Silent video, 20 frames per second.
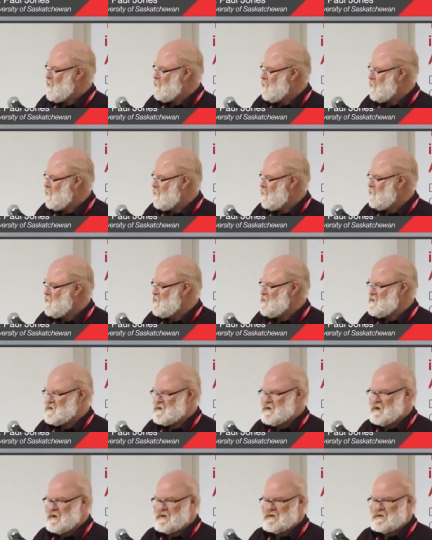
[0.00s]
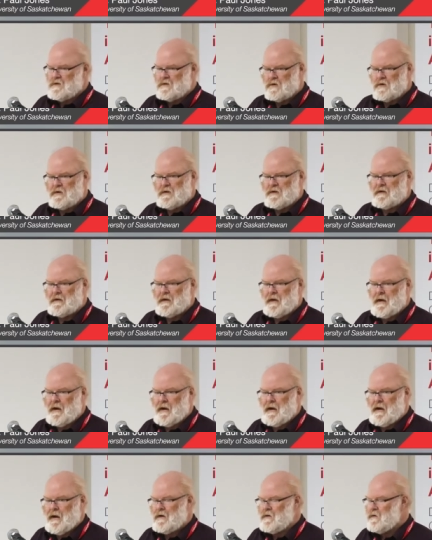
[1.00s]
up a lot of these studies looking
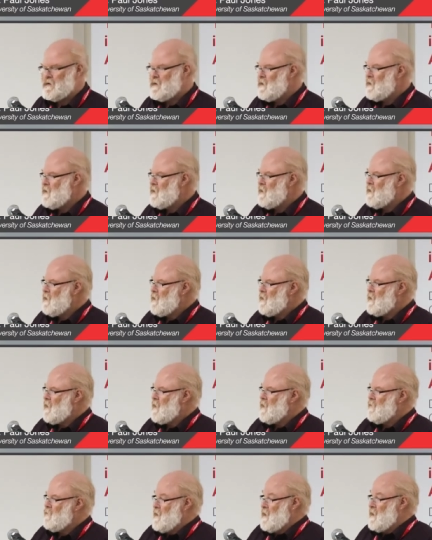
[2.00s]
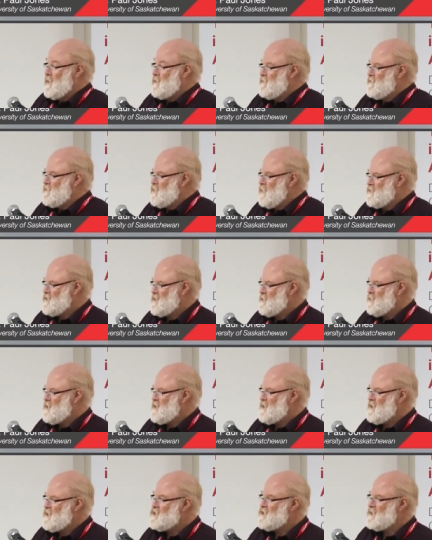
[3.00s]
at uh, relative toxic
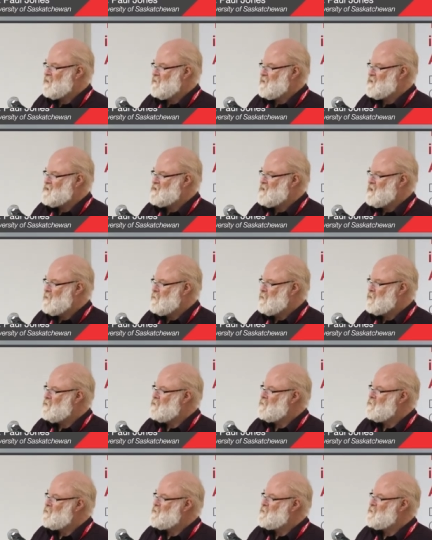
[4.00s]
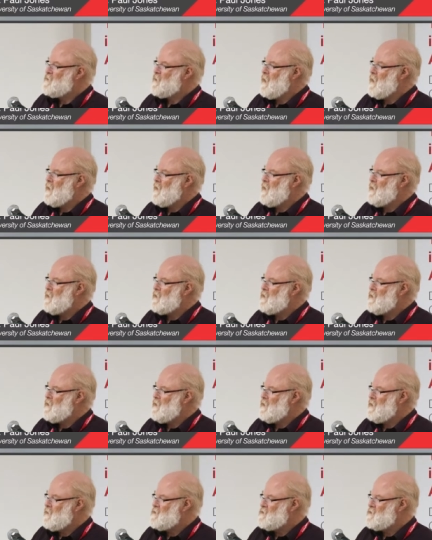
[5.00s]
potential of these chemicals. Uh, and
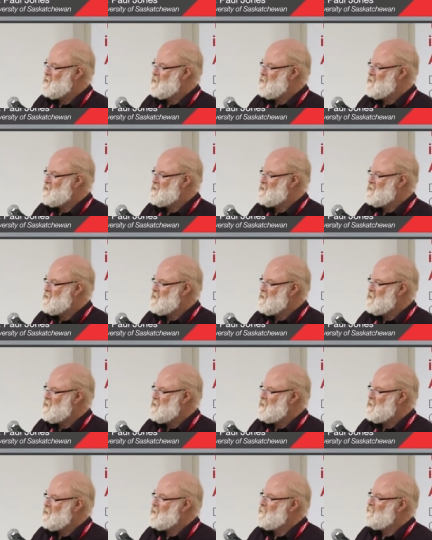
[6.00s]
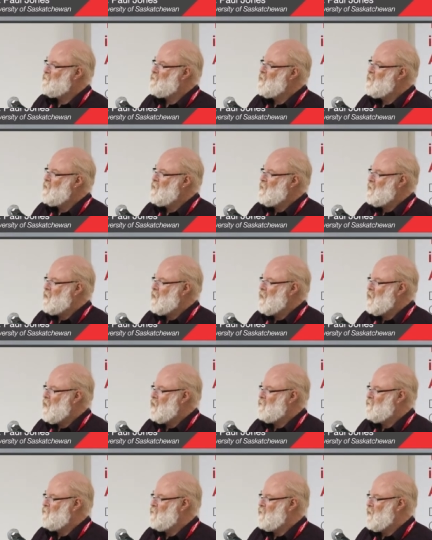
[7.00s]
again, so we see here
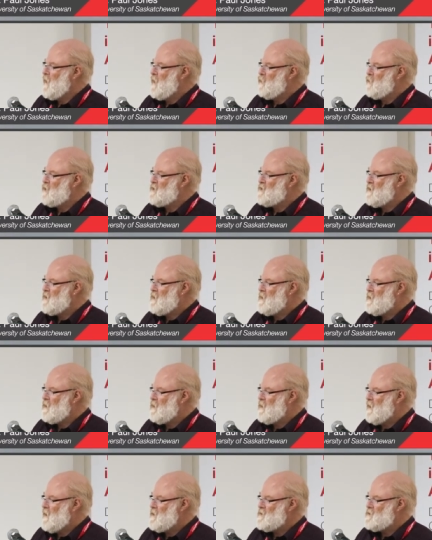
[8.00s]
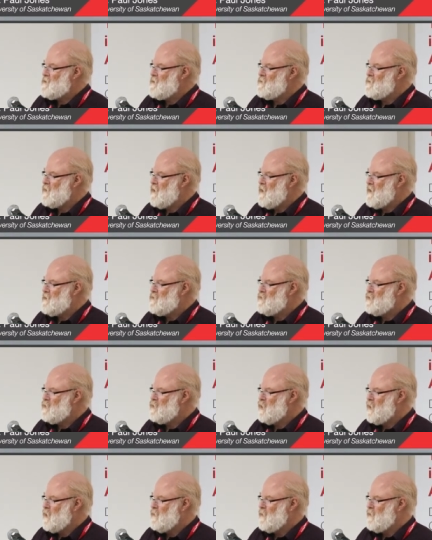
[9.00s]
uh, for that particular azo dye
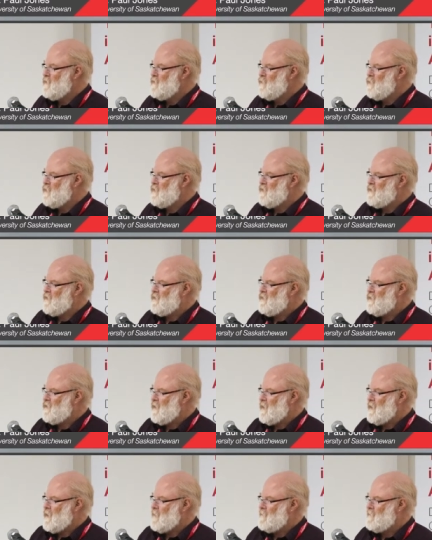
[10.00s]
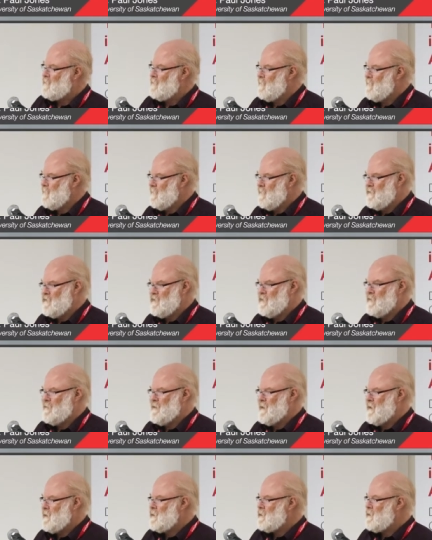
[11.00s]
2-bromo-4,6 uh,
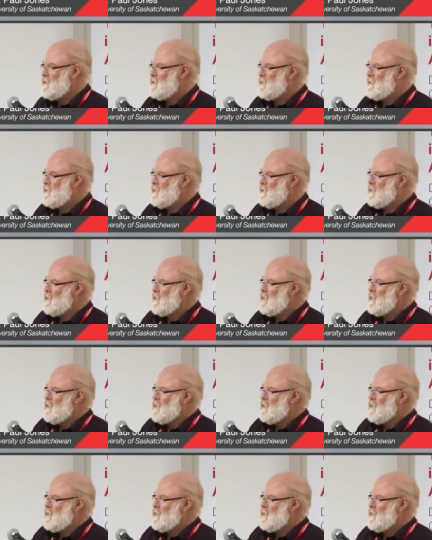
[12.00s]
dinitroaniline,